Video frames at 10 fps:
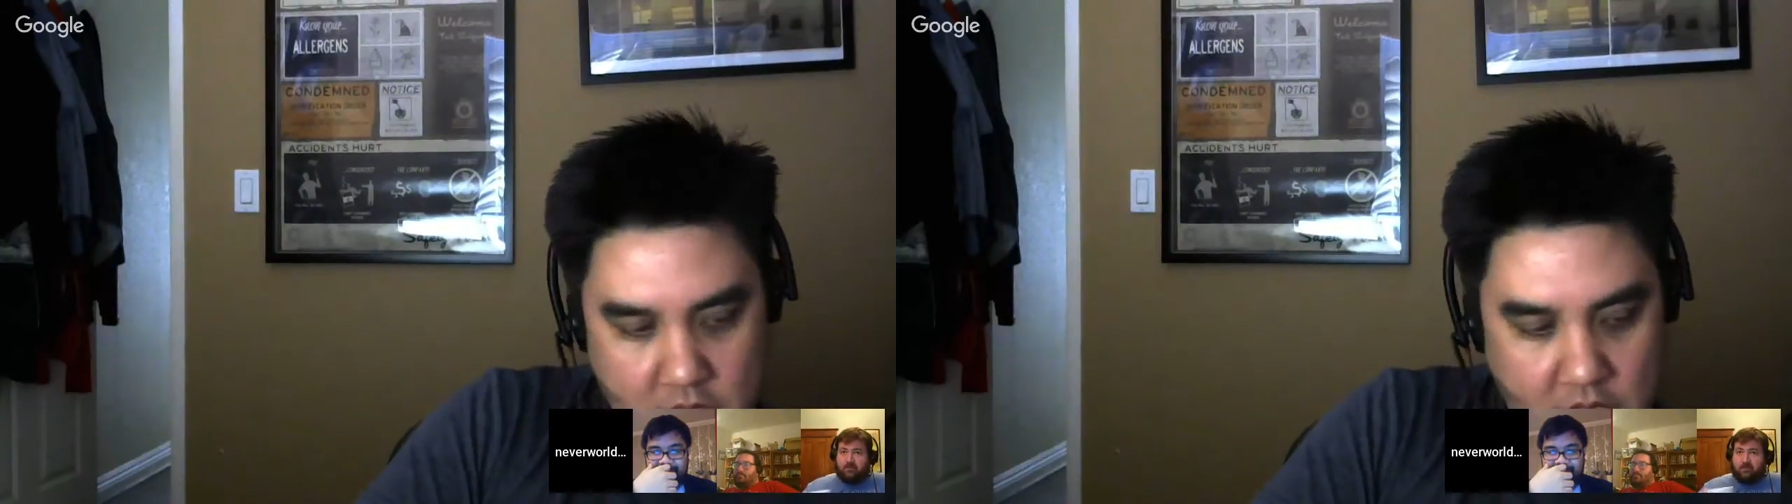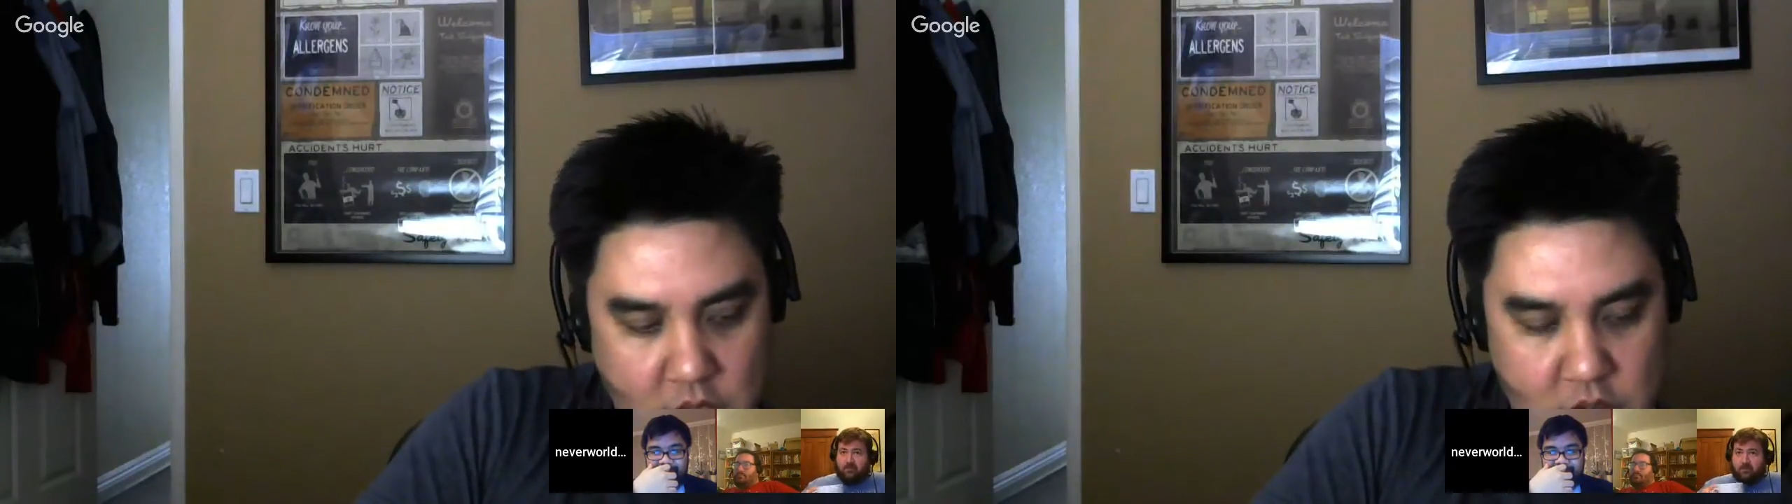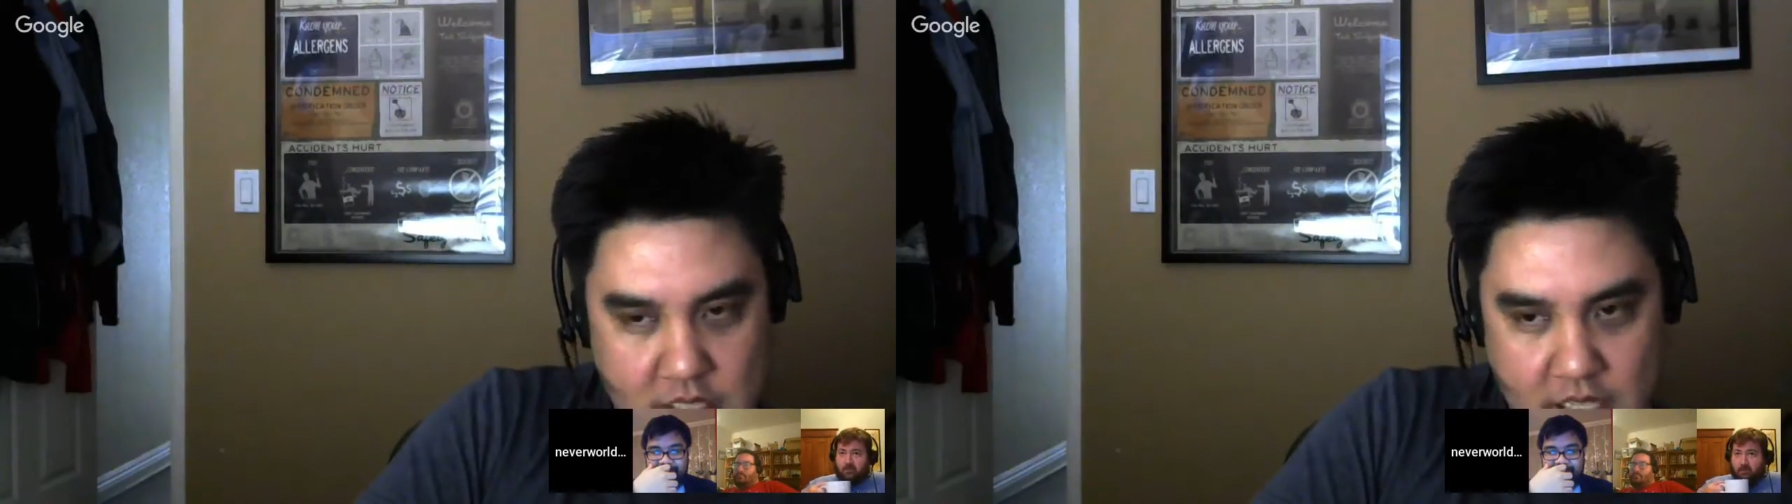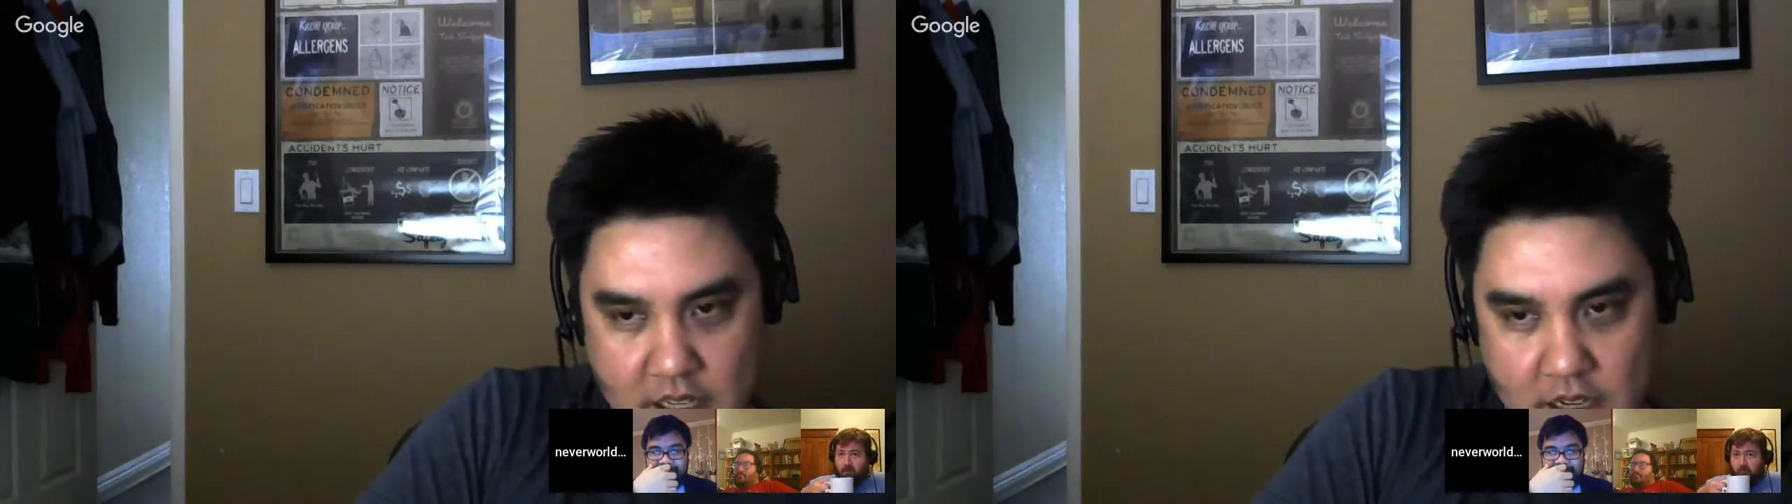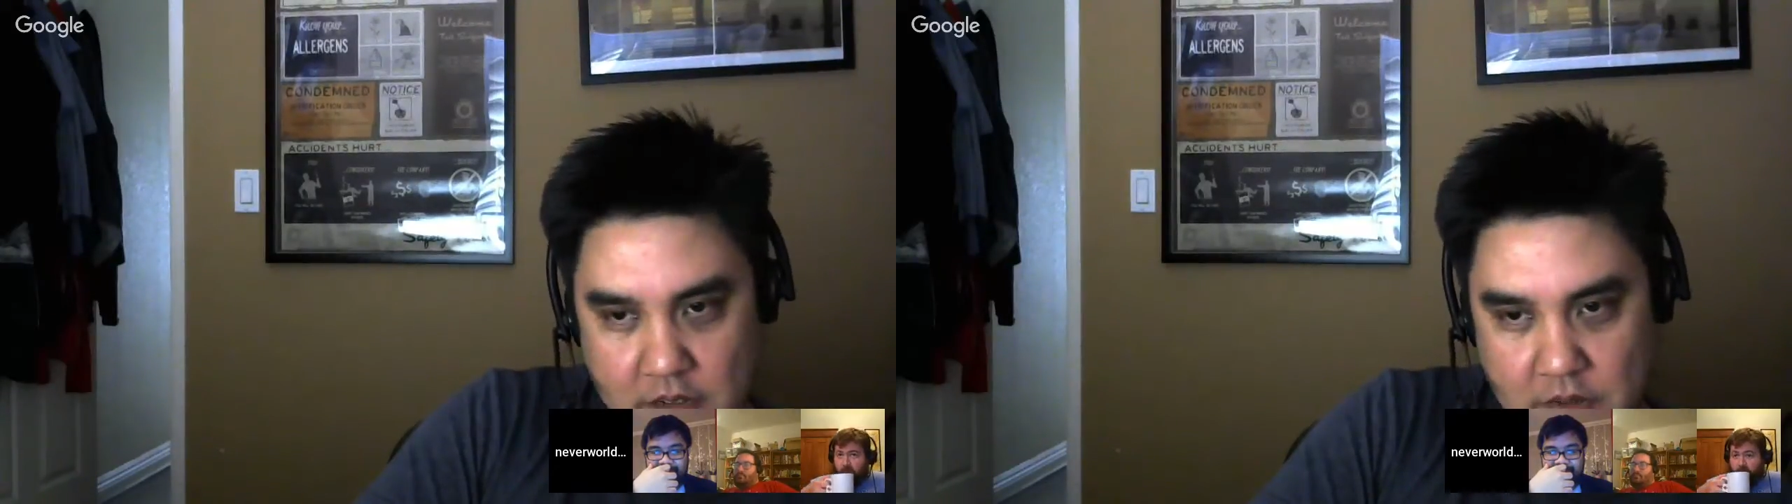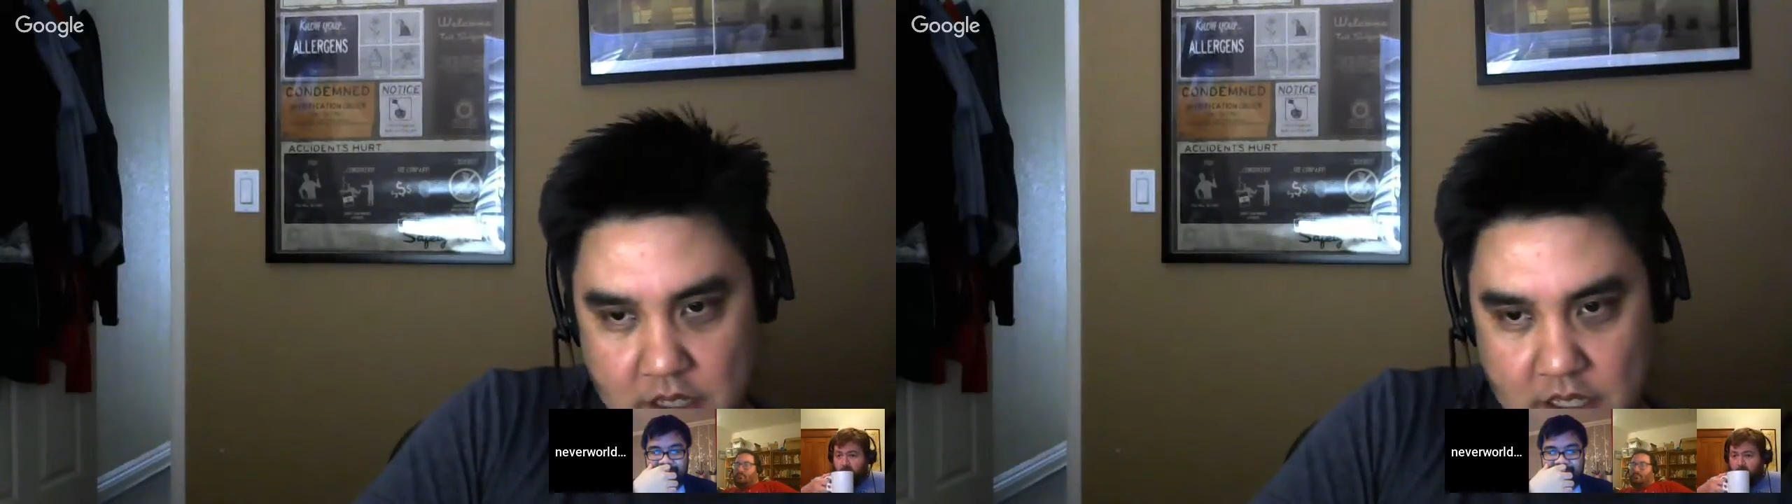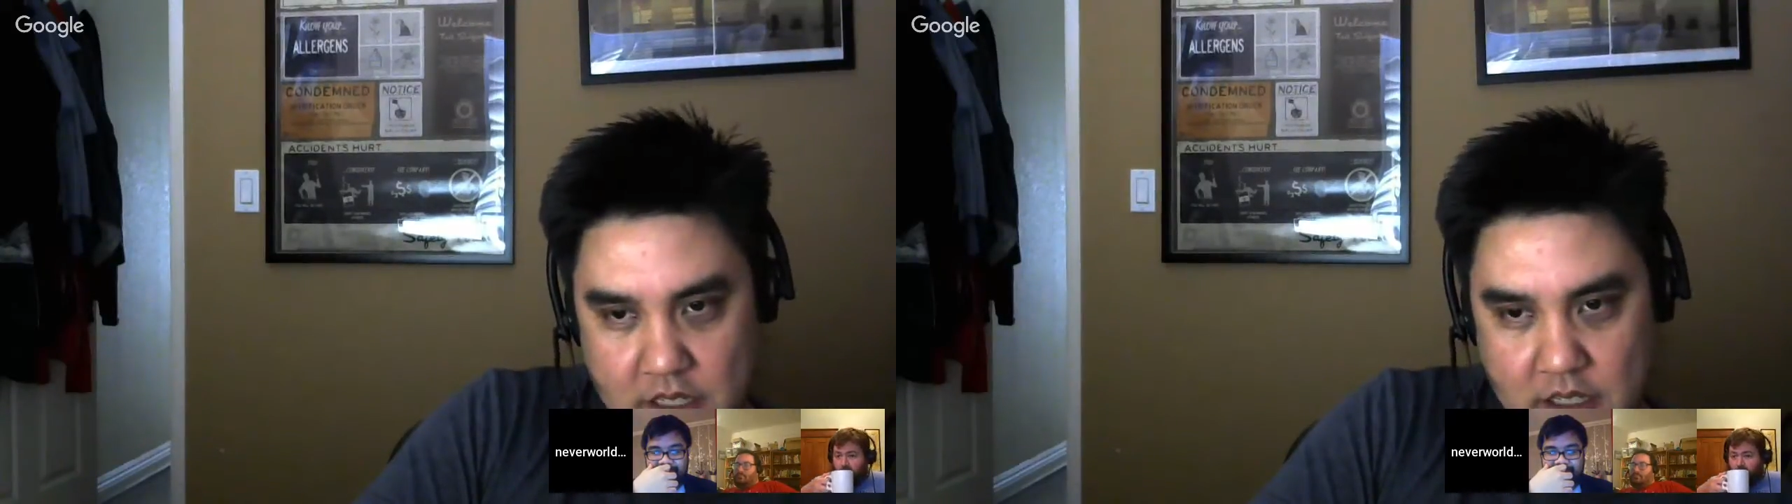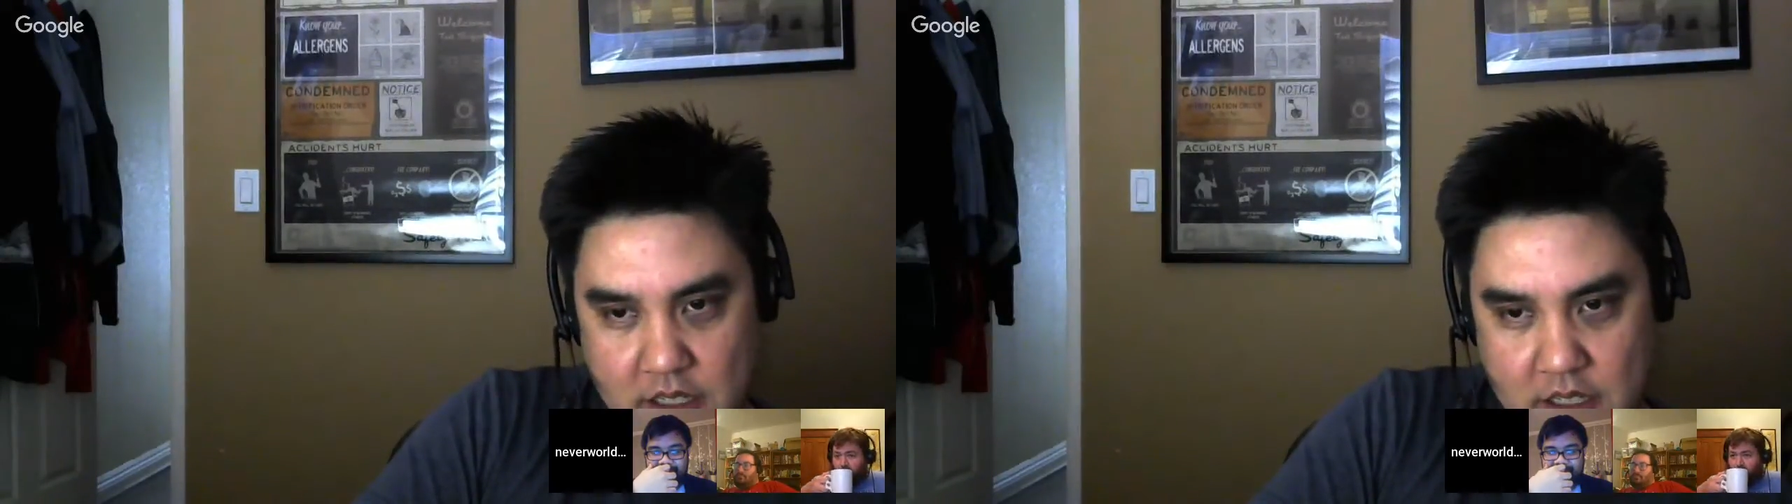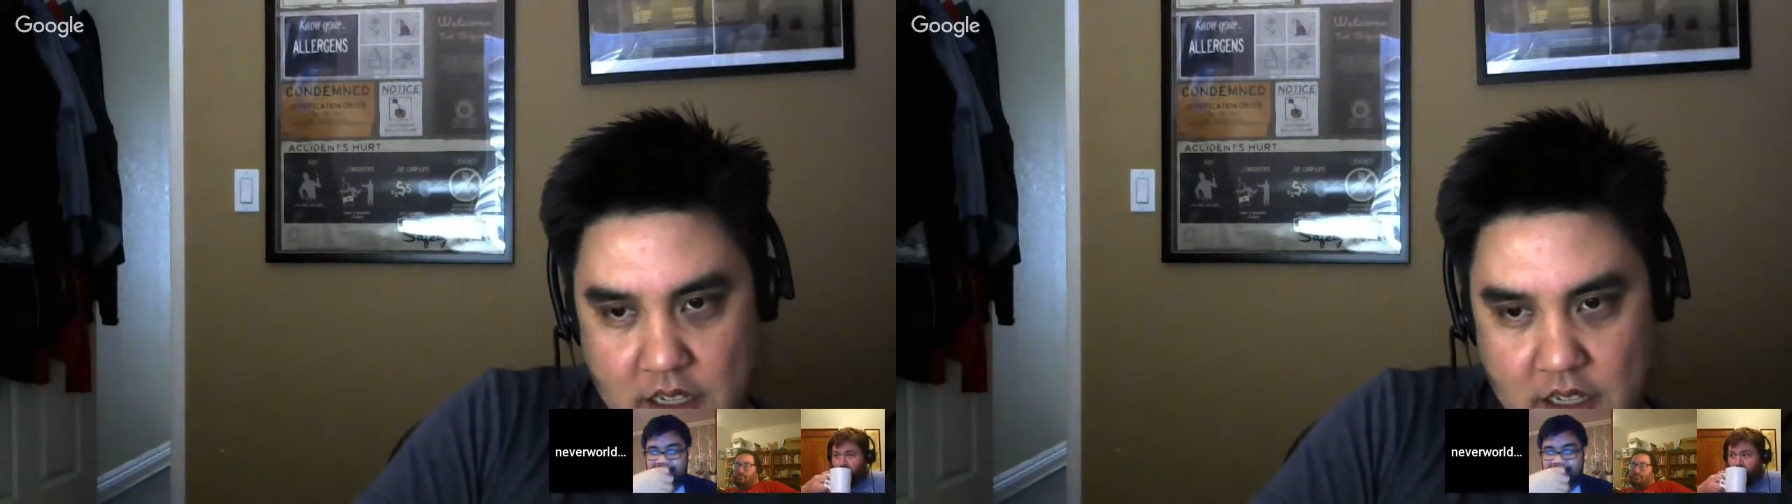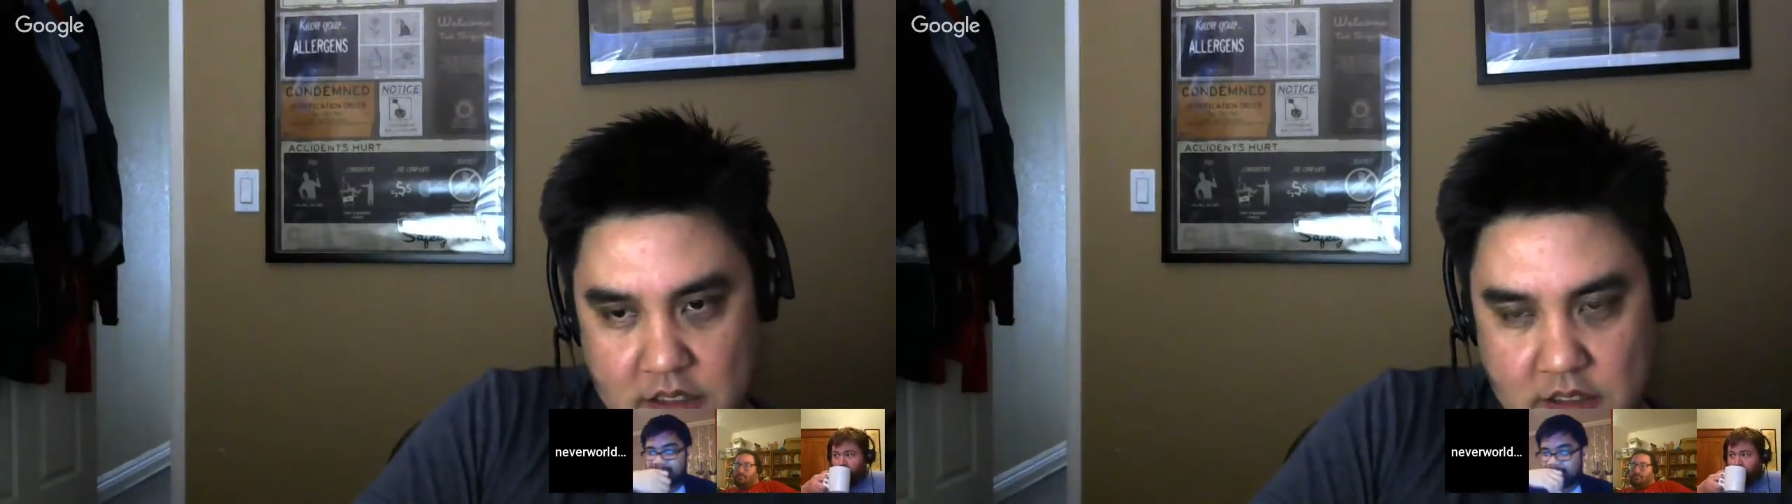interesting conflict to